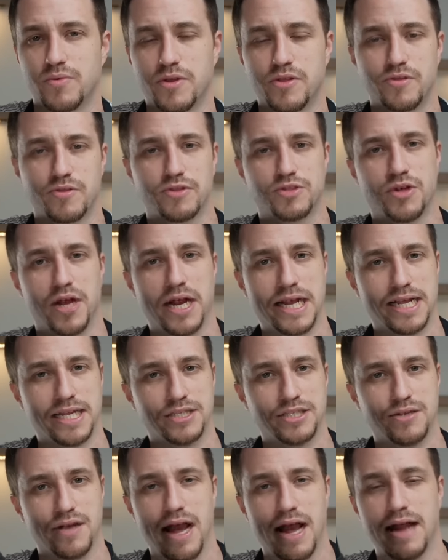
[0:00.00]
whether they're trying to
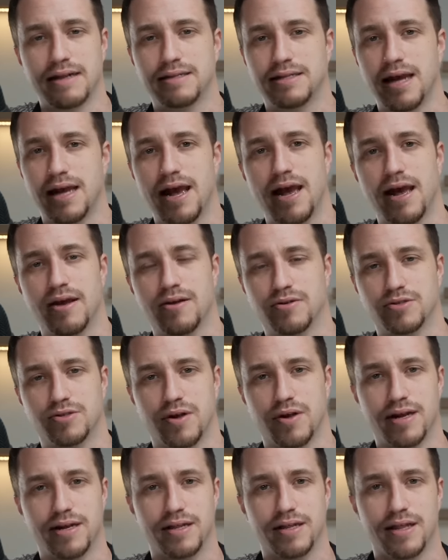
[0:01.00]
get you out of debt or
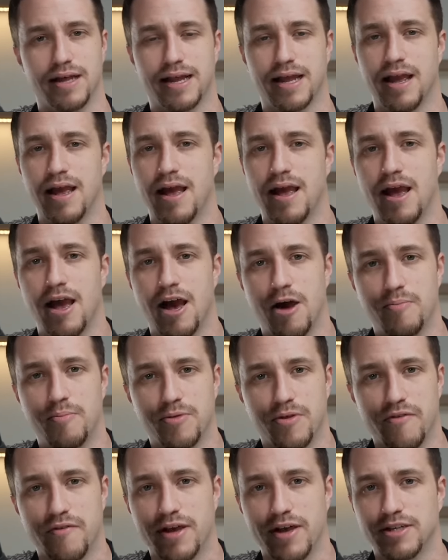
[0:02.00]
trying to like help
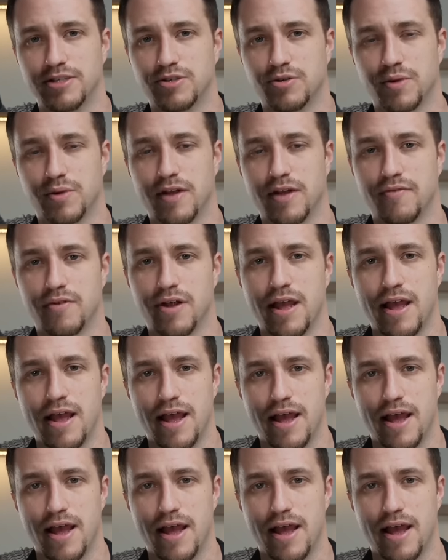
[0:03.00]
you invest or whatever,